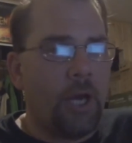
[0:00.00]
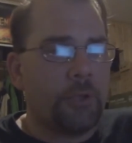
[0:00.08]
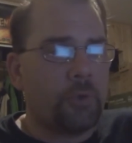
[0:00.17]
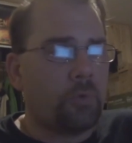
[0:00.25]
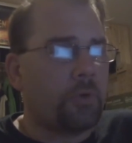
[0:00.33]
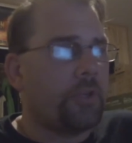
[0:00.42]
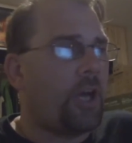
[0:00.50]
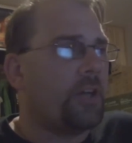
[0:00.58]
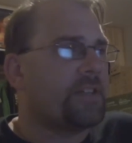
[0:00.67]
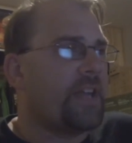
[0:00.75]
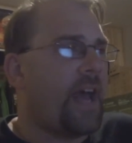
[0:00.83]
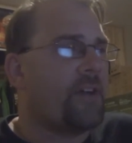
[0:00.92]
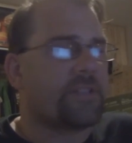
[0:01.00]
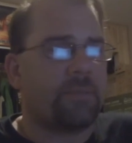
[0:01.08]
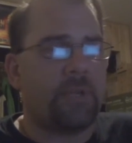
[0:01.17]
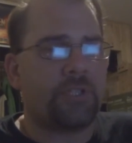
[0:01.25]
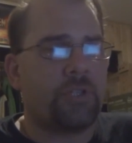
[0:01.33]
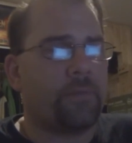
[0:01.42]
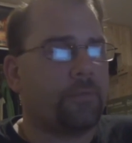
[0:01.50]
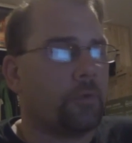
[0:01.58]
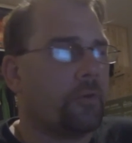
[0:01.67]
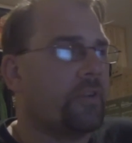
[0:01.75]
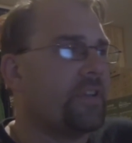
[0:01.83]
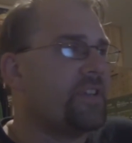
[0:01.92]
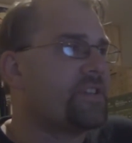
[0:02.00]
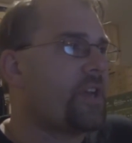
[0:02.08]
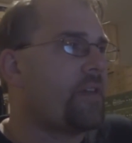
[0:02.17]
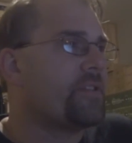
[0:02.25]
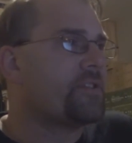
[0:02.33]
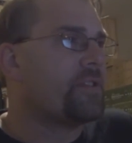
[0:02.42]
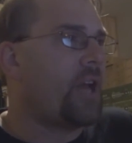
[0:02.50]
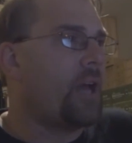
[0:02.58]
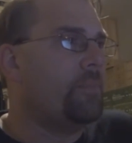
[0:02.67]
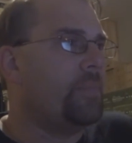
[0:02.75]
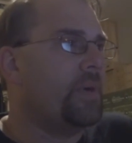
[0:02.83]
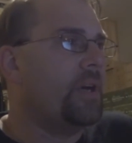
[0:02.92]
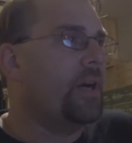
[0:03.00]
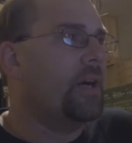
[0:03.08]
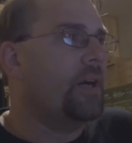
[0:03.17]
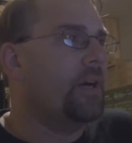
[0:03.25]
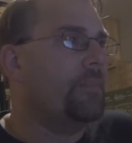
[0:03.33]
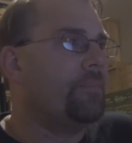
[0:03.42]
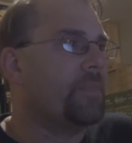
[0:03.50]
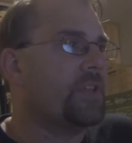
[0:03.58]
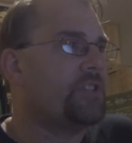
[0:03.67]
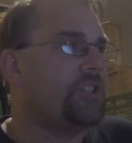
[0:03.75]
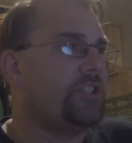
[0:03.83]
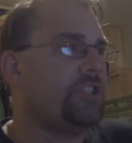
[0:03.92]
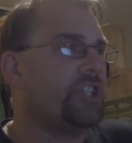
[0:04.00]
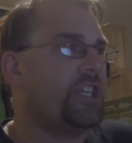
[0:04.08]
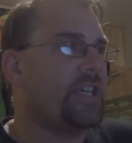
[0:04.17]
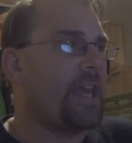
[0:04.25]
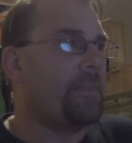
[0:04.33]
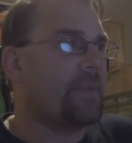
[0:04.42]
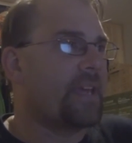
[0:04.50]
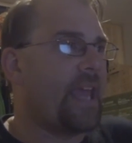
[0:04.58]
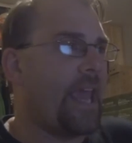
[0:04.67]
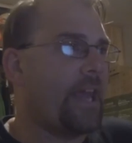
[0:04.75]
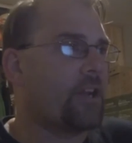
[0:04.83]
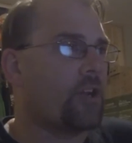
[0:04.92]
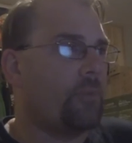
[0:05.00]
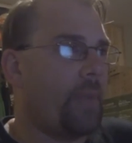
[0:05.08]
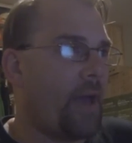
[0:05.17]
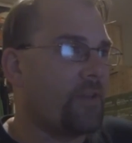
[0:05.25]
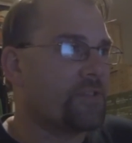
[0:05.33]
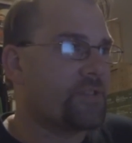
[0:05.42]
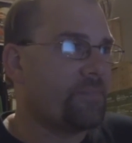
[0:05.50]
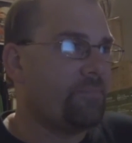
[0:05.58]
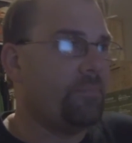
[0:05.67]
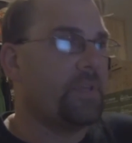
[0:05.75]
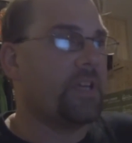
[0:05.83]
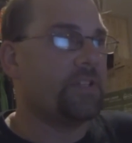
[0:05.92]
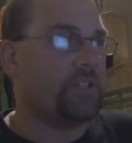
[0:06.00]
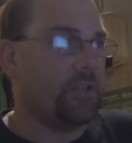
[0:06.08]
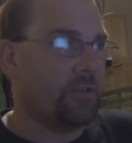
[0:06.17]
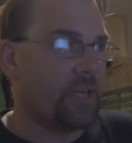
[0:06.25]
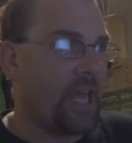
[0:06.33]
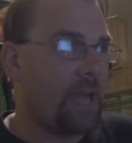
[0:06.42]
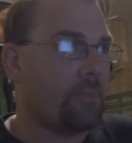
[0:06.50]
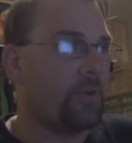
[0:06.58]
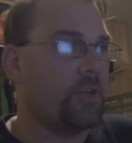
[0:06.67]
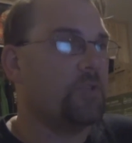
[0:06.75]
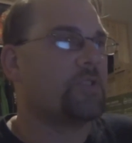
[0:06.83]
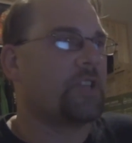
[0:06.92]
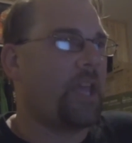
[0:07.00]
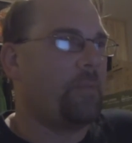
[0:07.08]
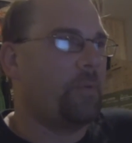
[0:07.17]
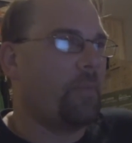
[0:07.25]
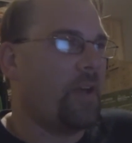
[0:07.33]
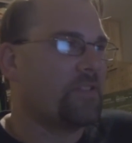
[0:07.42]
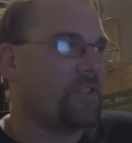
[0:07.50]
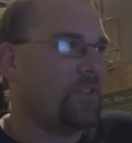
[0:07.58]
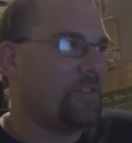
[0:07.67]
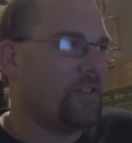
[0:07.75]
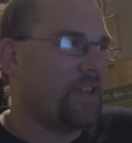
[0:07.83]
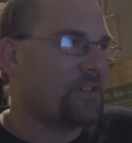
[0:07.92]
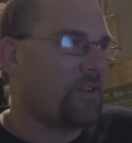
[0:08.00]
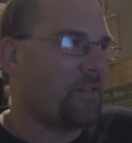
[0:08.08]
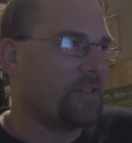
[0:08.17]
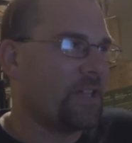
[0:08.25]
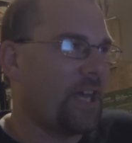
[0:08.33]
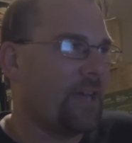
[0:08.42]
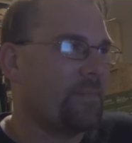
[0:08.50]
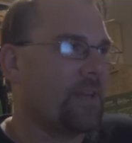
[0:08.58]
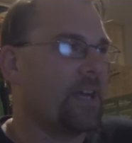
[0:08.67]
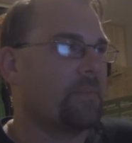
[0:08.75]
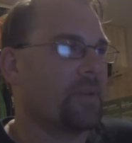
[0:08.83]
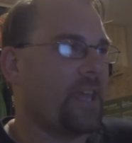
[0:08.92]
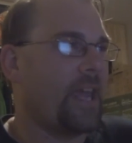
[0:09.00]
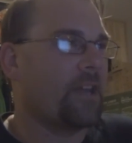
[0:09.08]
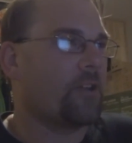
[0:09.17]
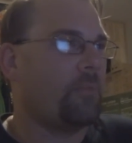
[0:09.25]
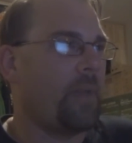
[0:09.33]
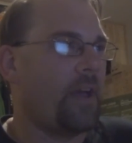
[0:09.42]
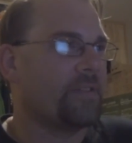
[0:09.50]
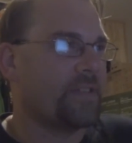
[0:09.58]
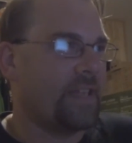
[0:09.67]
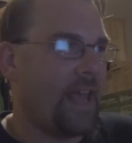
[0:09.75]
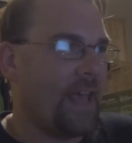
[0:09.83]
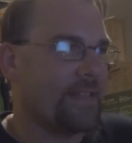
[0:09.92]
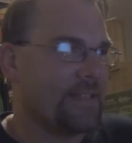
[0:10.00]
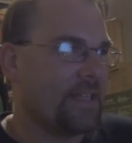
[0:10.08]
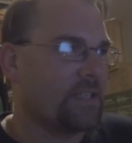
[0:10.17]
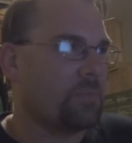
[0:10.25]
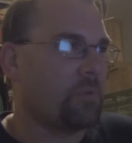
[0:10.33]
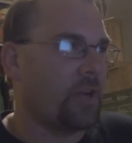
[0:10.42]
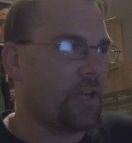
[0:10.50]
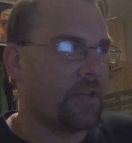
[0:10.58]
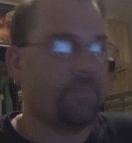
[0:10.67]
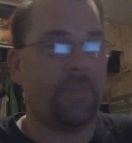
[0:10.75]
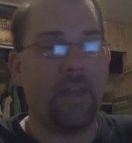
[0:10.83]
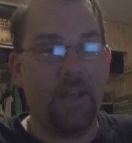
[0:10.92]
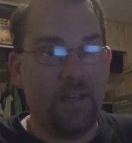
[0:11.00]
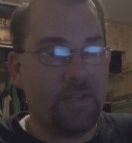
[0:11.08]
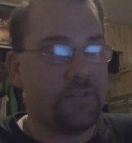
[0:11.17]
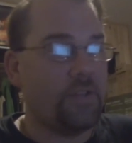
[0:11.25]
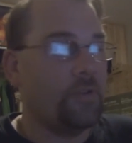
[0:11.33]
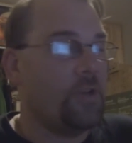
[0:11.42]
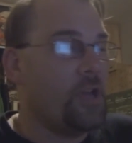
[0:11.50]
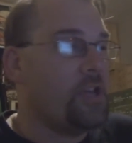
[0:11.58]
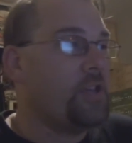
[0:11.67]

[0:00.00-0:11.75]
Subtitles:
Underworld Haunted House. I'm not sure if Lori Lee saw this or not, but she should get a mechanical mouse, because you're a gamer and you slam your mouse on your desk all the time. Got a mechanical mouse and it has yet to break. So,